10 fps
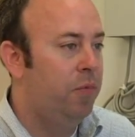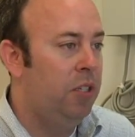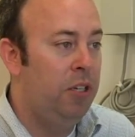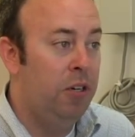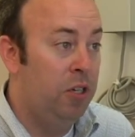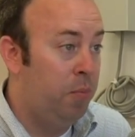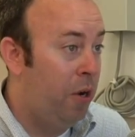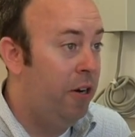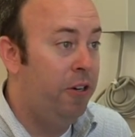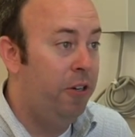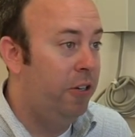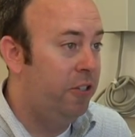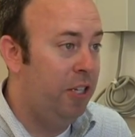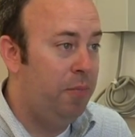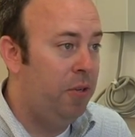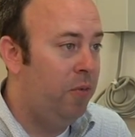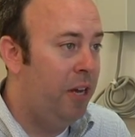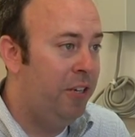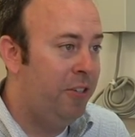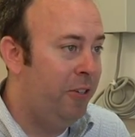your partner who you're sleeping
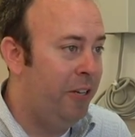next to.